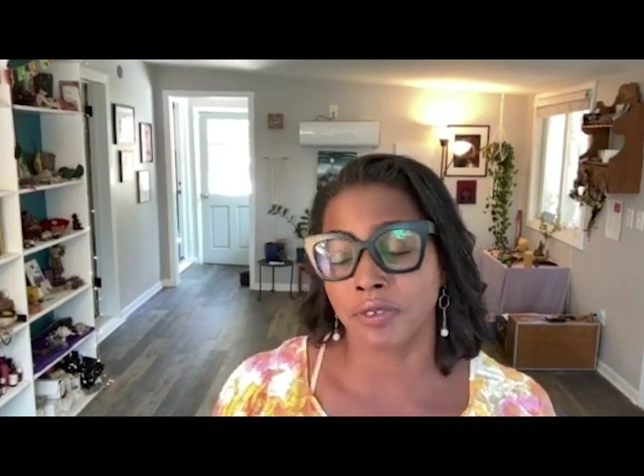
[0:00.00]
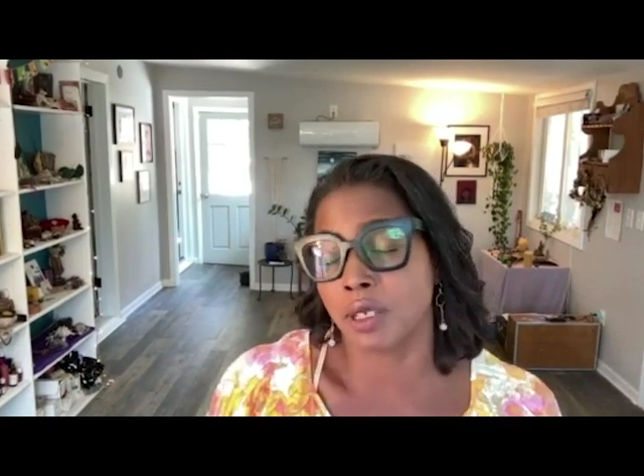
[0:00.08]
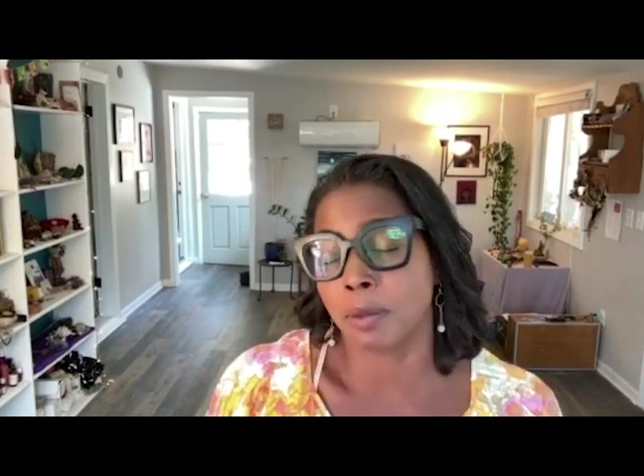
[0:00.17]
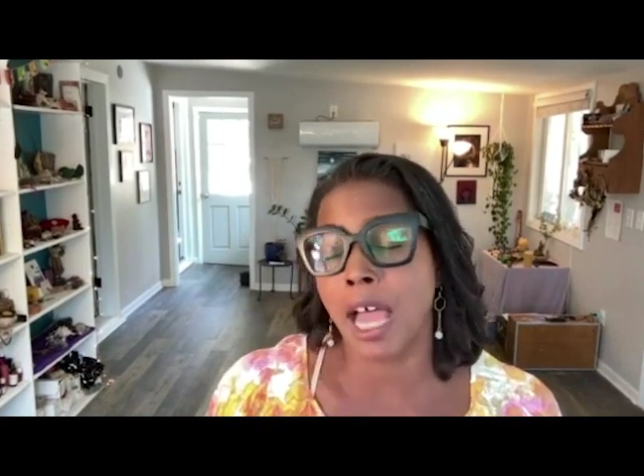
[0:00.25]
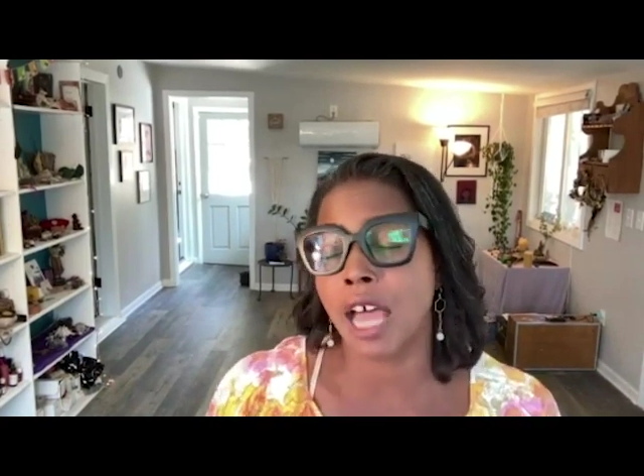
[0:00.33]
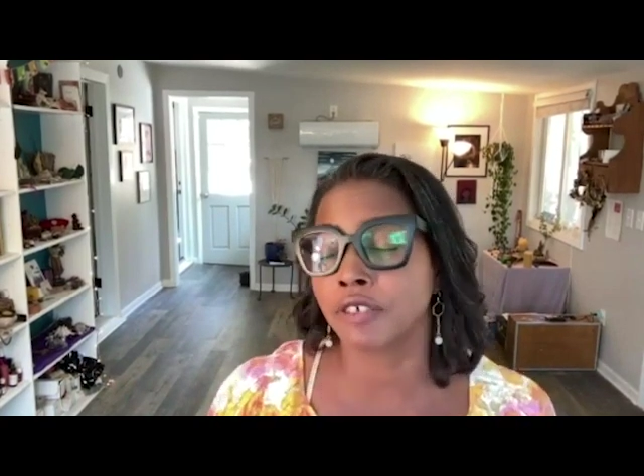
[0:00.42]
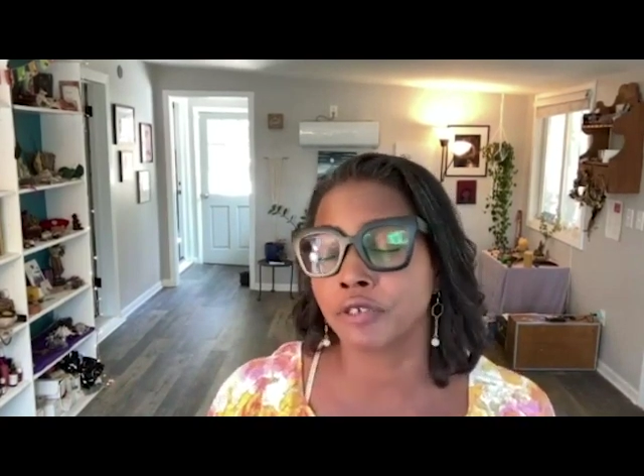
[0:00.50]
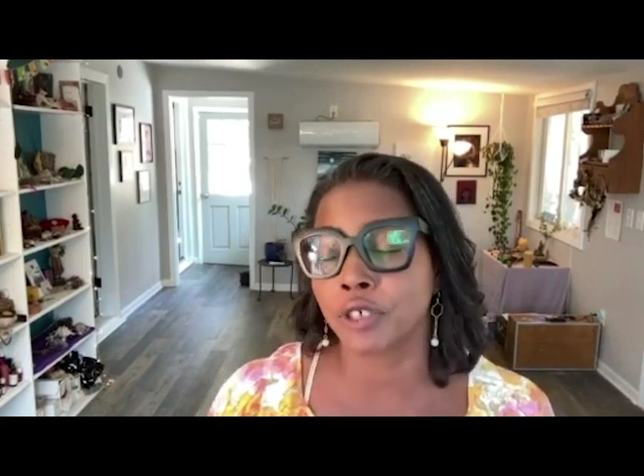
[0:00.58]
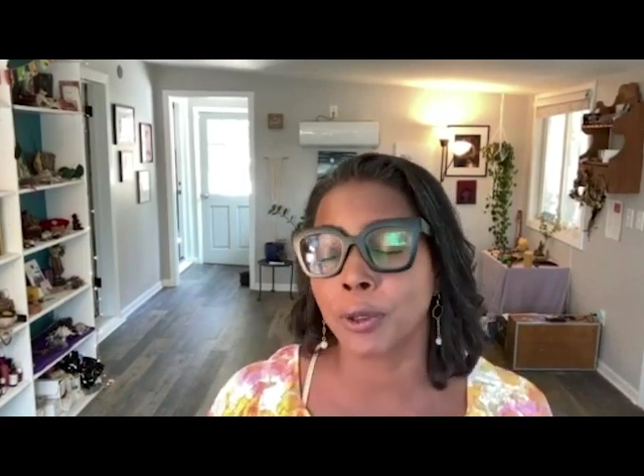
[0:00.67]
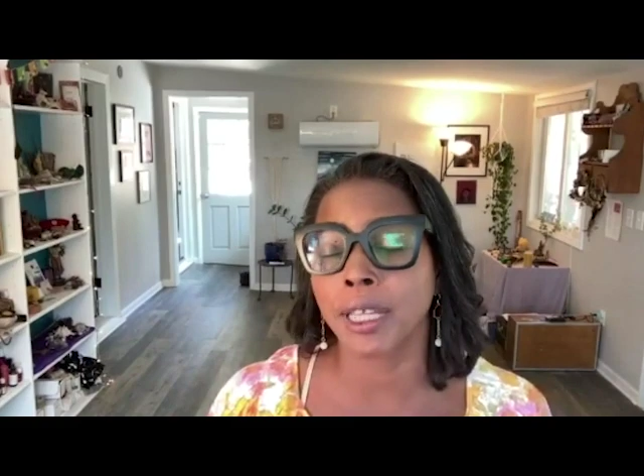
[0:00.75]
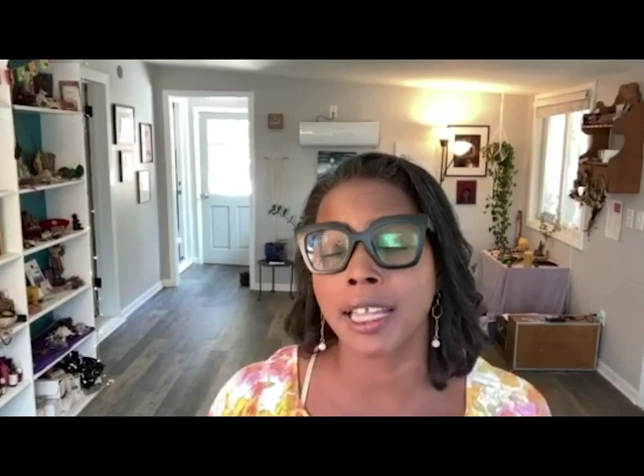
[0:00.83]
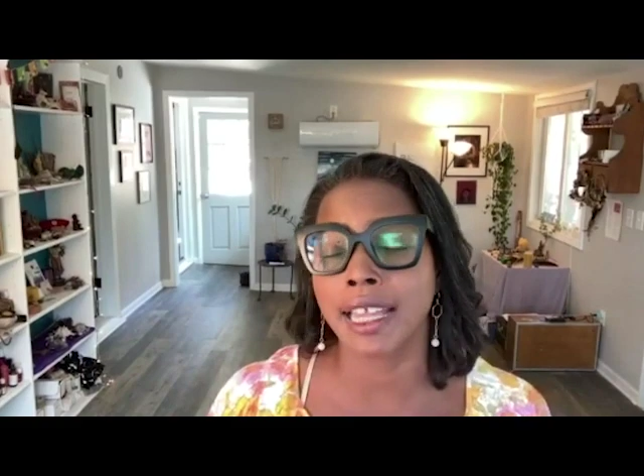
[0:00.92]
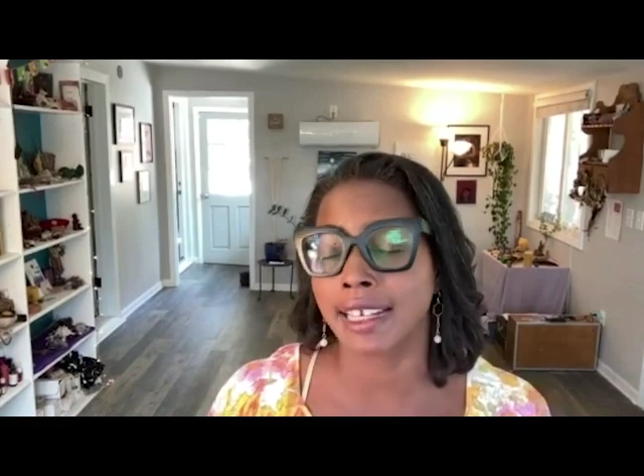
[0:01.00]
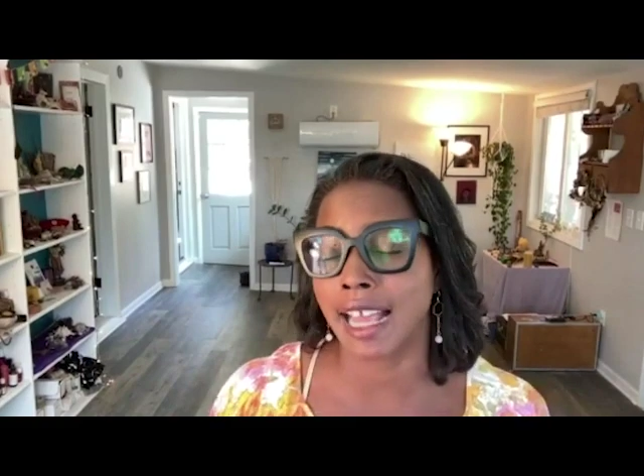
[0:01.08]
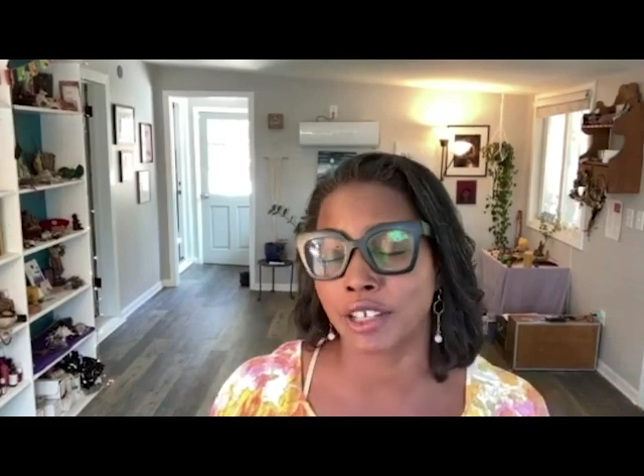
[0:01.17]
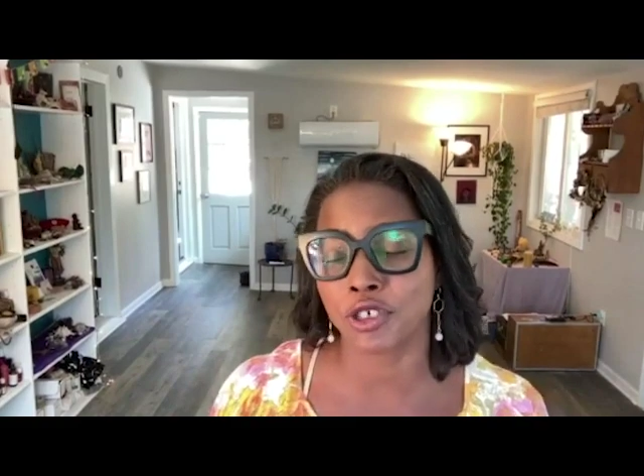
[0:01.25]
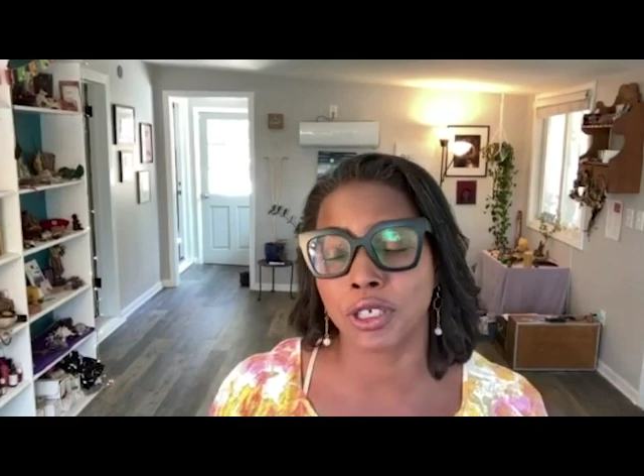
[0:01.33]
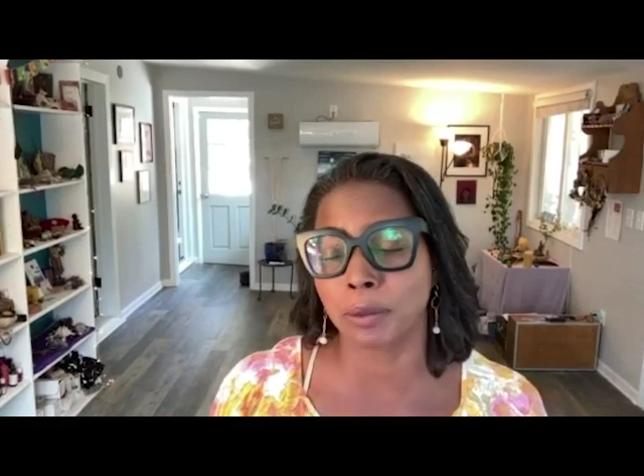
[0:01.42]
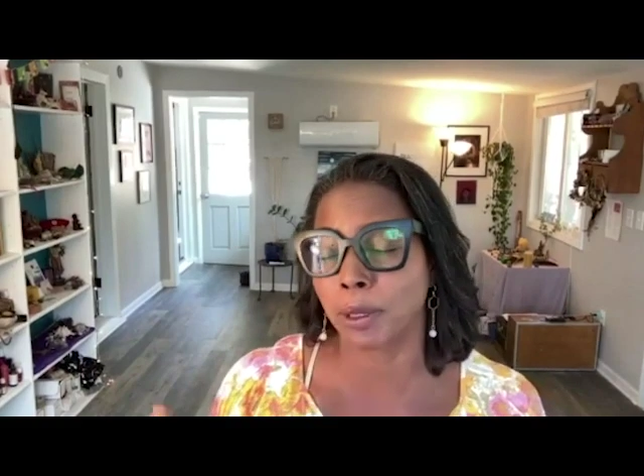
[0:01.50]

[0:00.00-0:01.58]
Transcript: the path of yoga, and actually